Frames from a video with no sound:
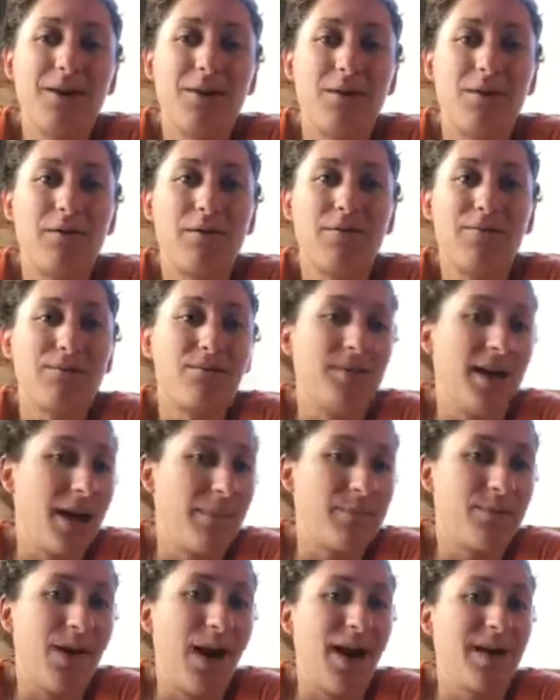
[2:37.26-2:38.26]
go through
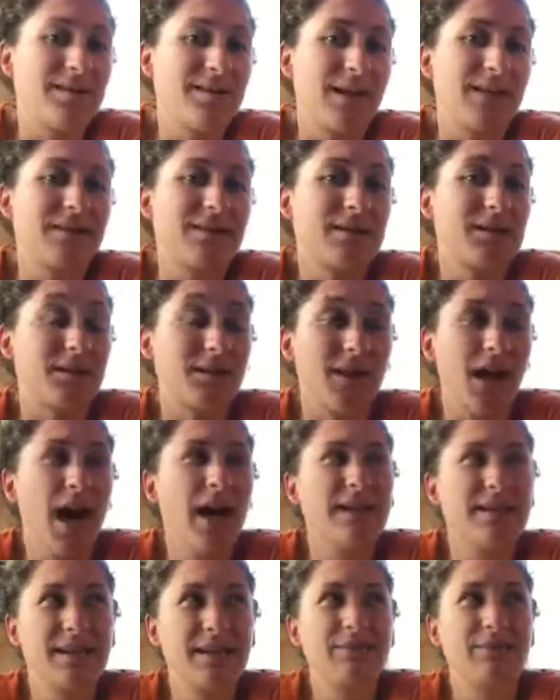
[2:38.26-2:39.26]
that process. It's a
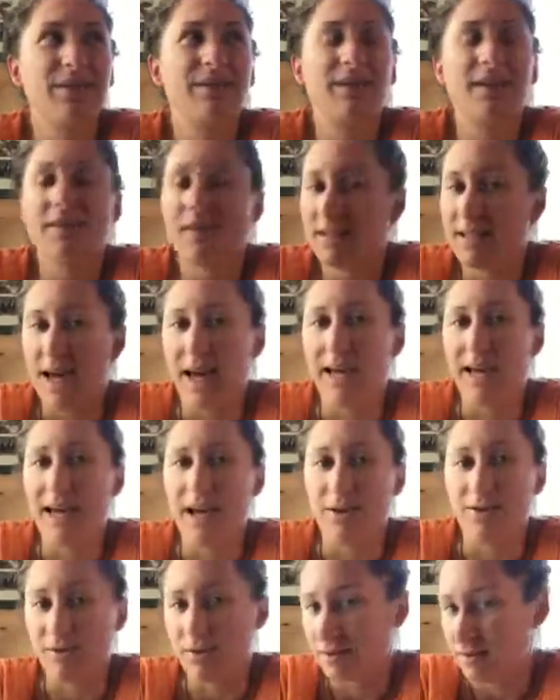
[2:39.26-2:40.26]
lot different than the tiny house.